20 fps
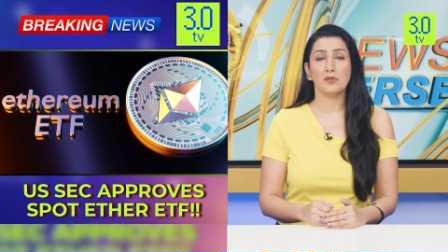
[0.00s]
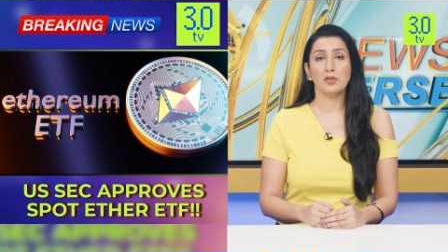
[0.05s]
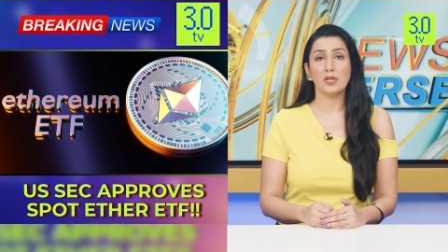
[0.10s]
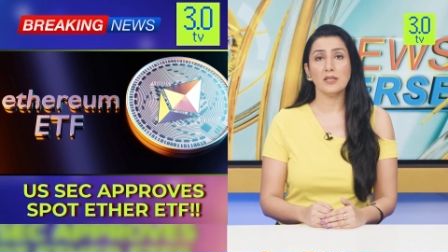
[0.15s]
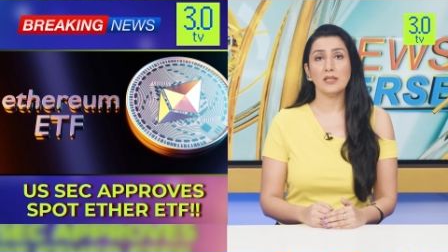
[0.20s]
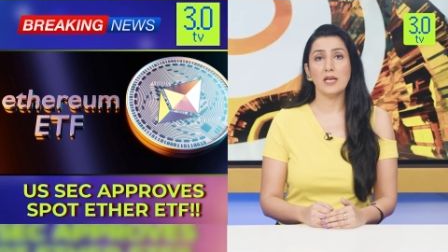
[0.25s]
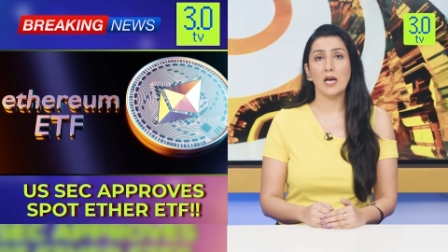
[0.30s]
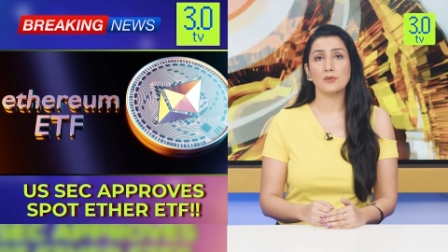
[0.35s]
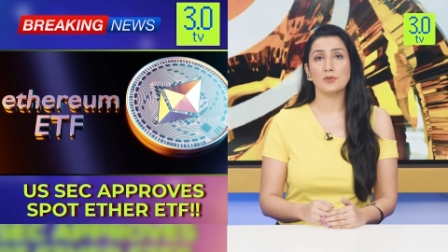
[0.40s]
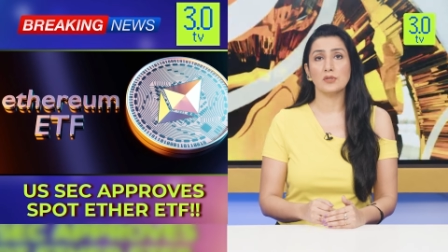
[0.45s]

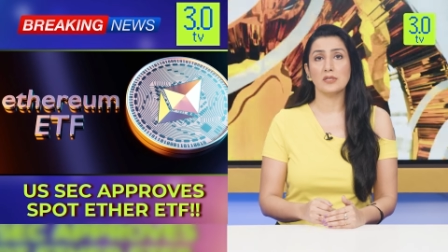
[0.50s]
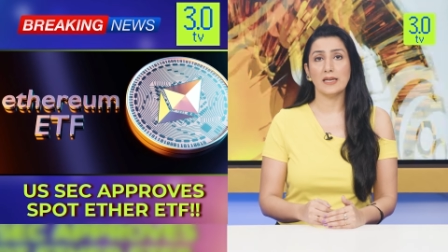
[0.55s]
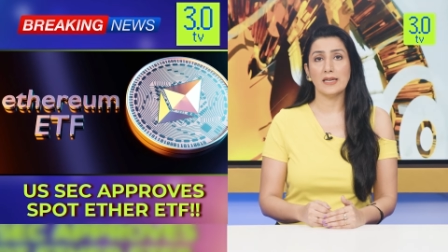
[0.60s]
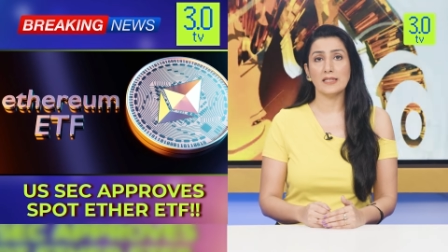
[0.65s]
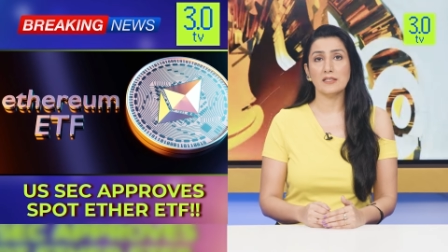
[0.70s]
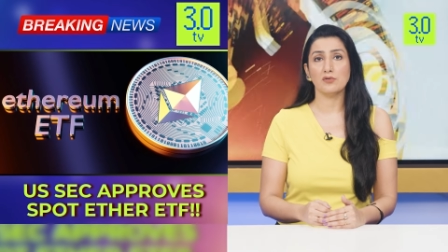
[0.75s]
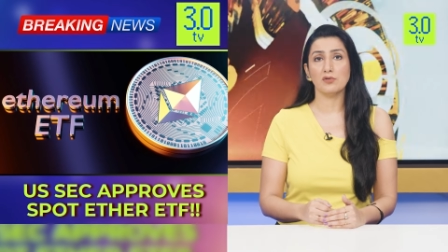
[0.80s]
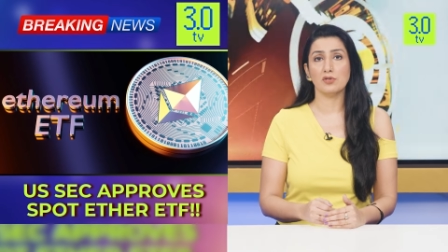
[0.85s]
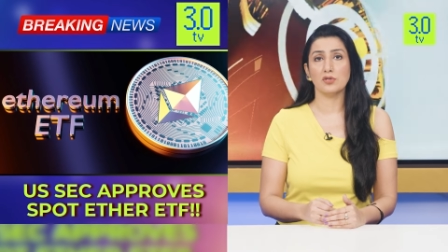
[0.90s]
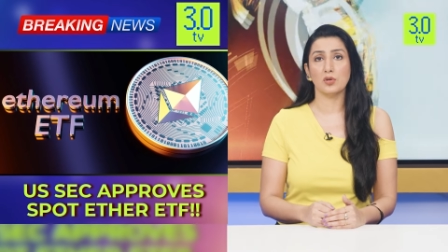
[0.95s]

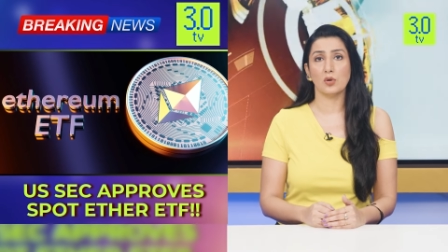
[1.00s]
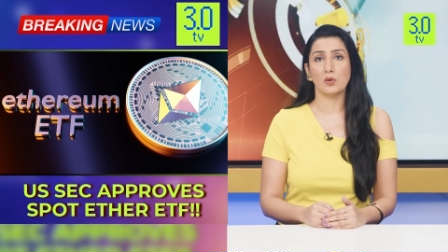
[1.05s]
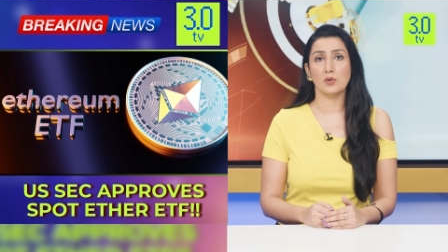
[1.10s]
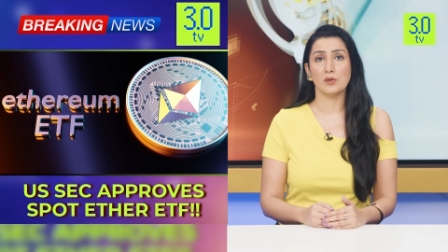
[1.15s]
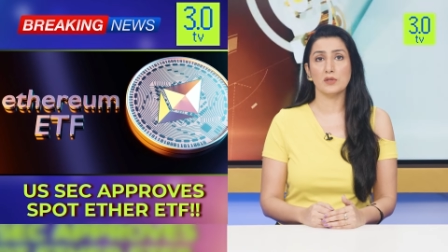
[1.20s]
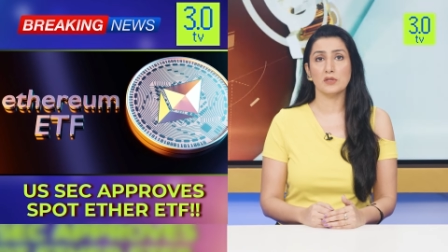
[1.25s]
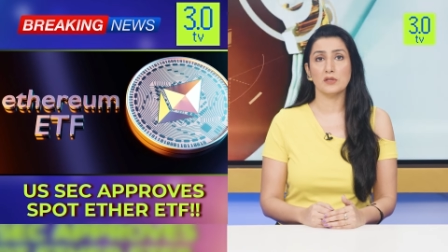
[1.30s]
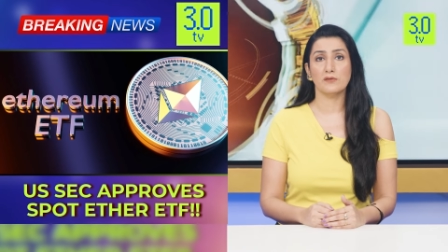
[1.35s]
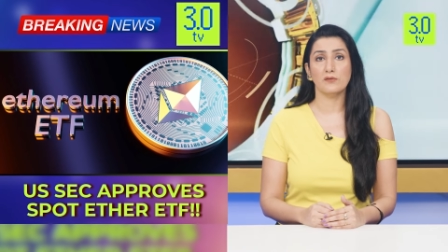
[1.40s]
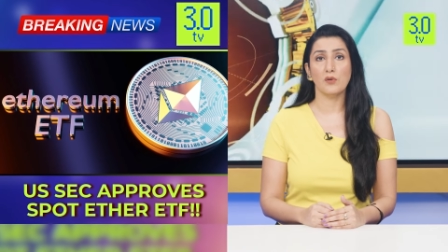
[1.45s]

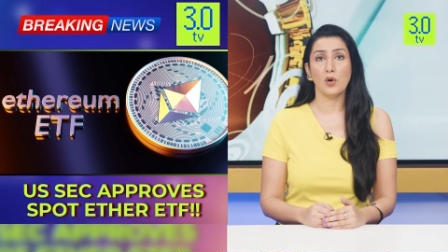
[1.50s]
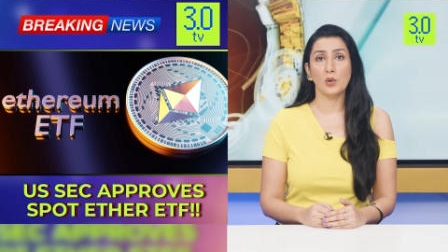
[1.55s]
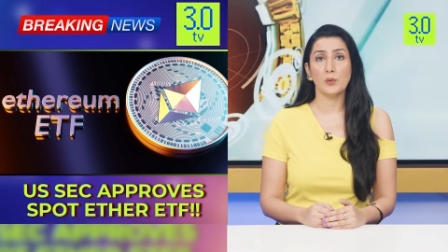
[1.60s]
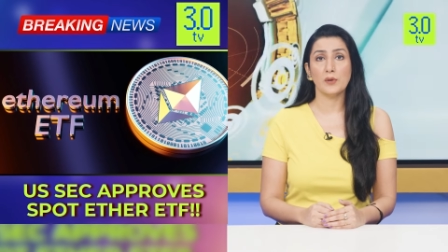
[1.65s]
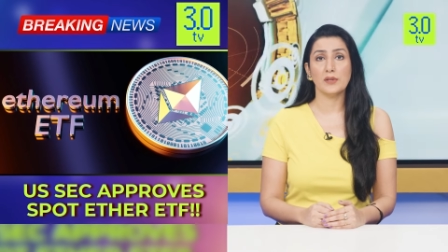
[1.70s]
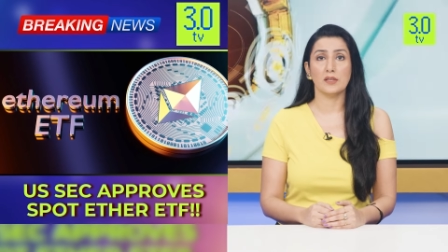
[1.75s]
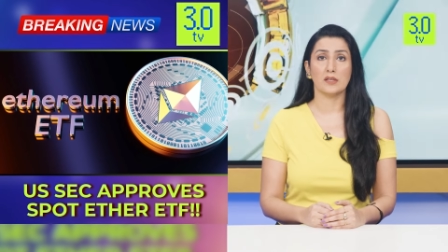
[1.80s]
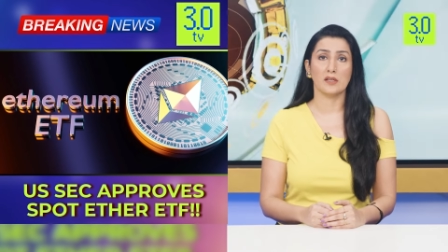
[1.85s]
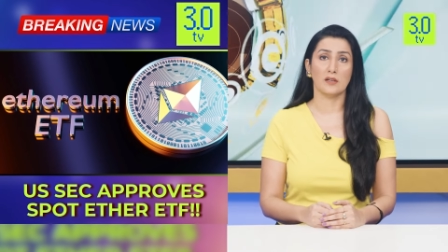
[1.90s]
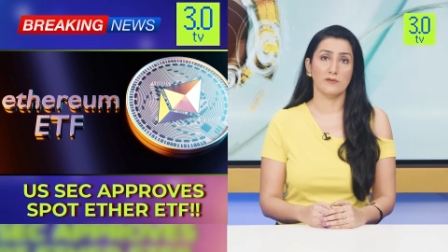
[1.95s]
$3,800
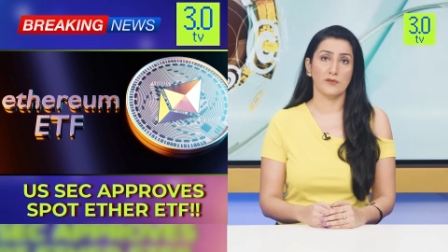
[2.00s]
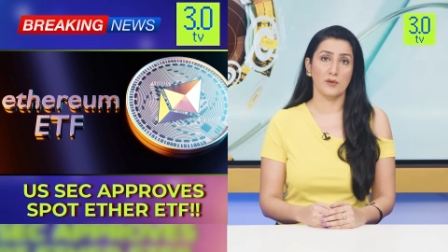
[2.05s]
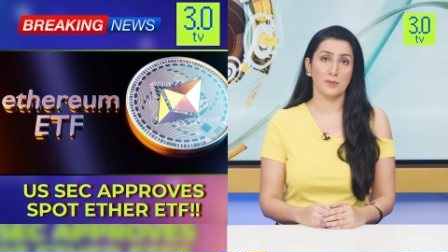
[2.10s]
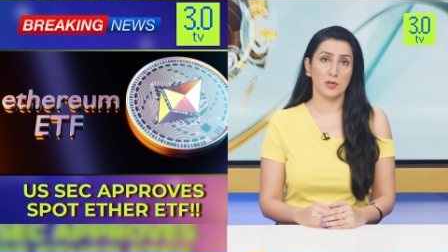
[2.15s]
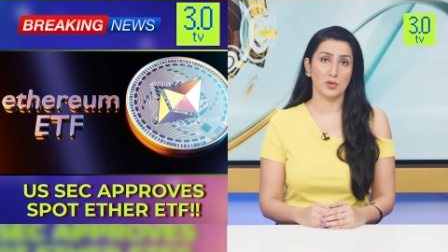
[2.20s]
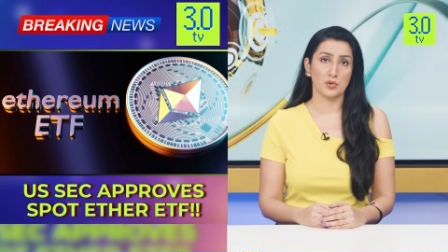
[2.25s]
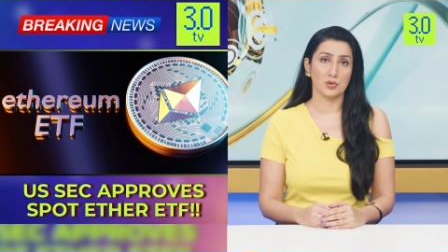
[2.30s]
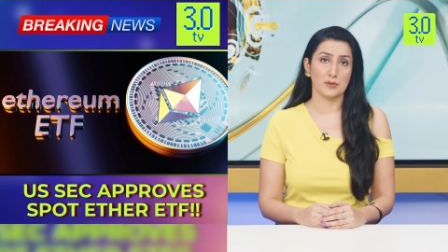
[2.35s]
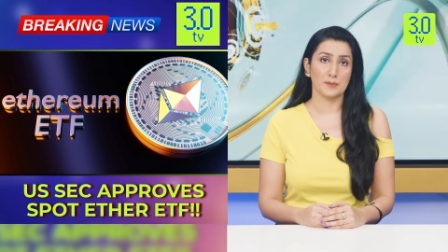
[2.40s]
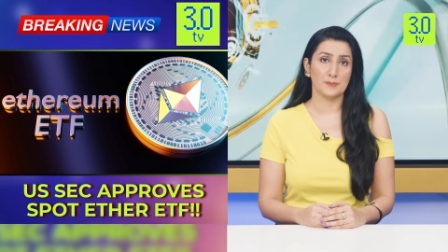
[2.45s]
following the
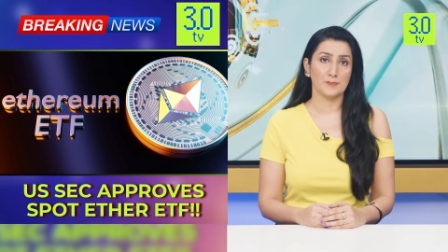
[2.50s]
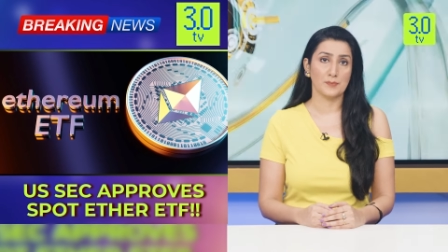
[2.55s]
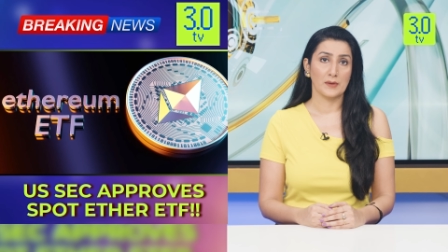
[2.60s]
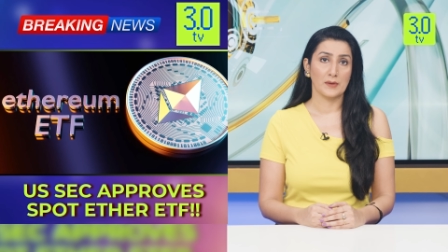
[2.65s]
confirmation.